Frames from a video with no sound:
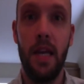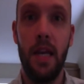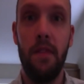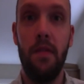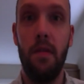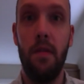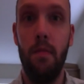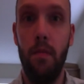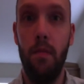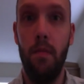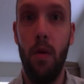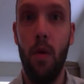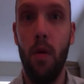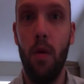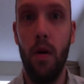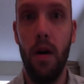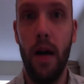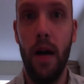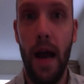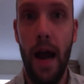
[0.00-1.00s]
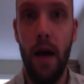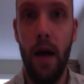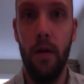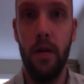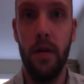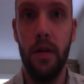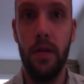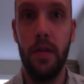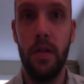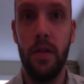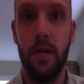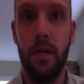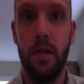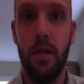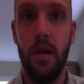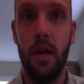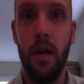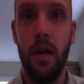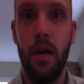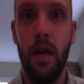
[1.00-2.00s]
even more hours
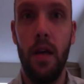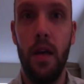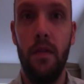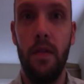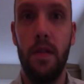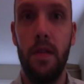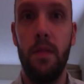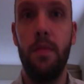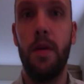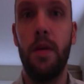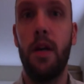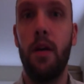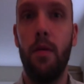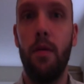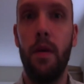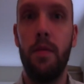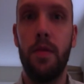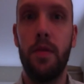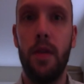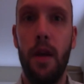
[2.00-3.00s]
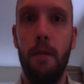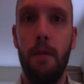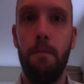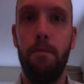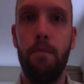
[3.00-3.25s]
if it's a bigger website.